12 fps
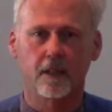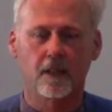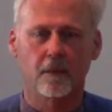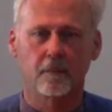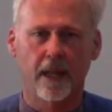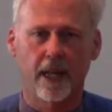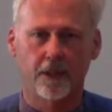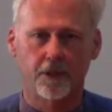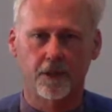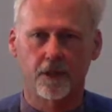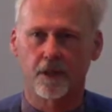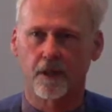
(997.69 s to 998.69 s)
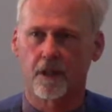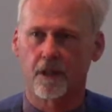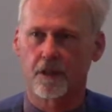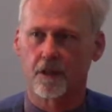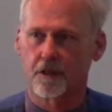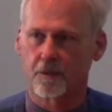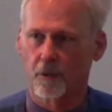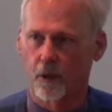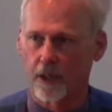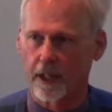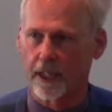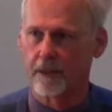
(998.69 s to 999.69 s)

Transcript: compassion this morning.